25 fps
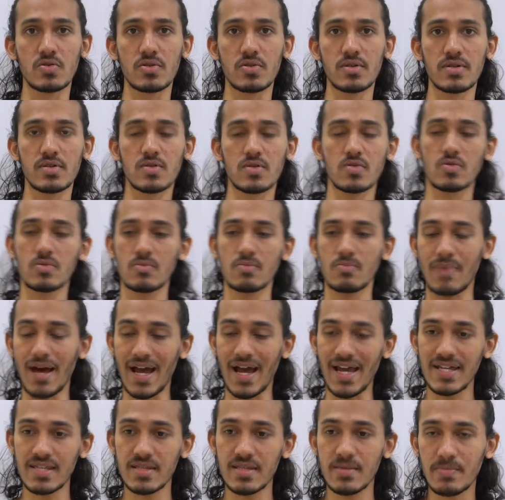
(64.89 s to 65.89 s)
So
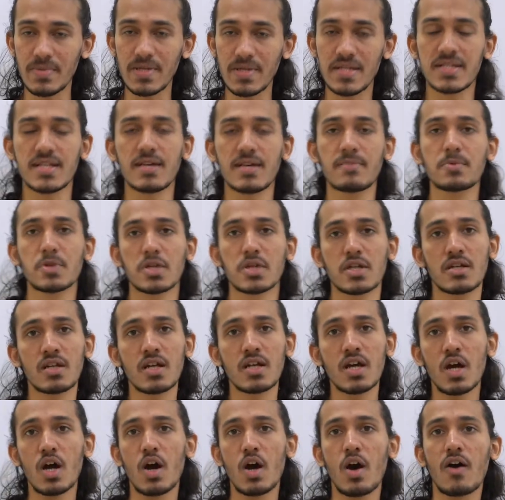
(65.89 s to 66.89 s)
by the perception
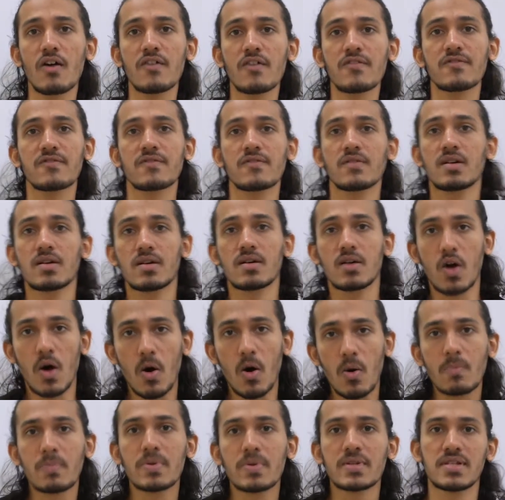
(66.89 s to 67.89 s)
of
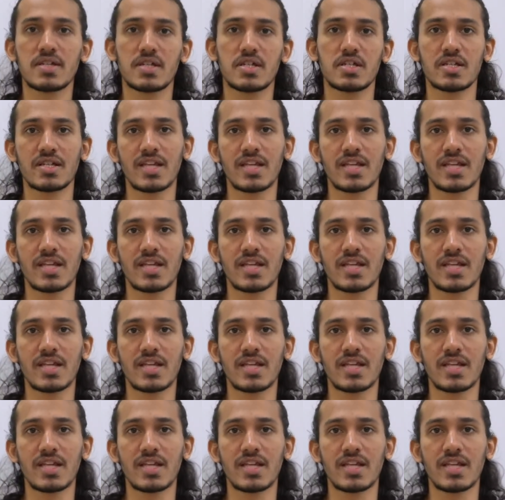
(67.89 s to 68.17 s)
composition,